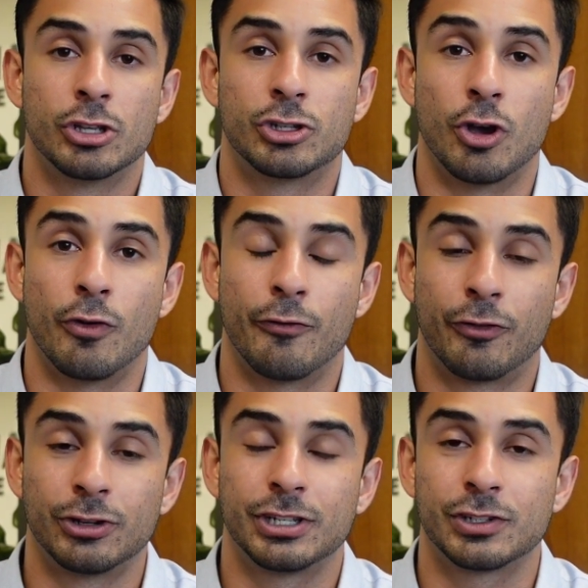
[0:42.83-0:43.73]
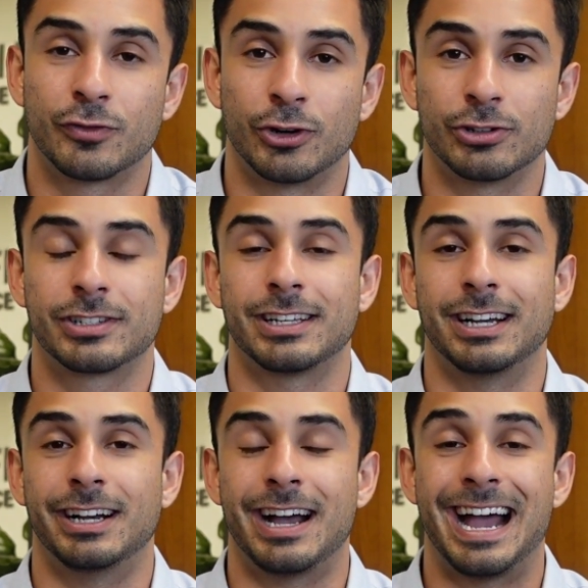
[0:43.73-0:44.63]
So first things first,
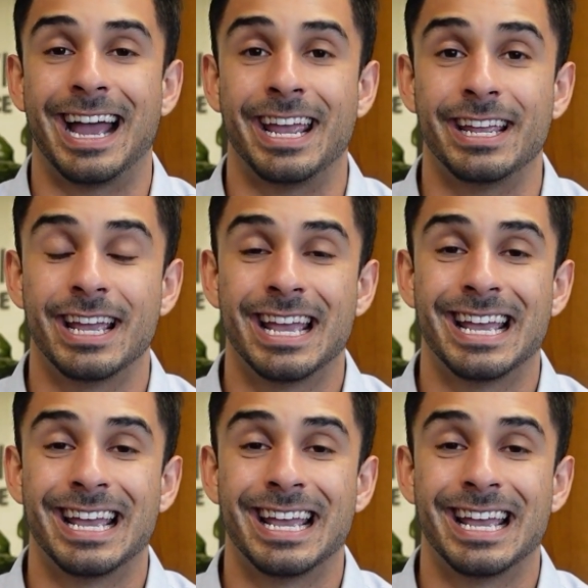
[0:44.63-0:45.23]
when I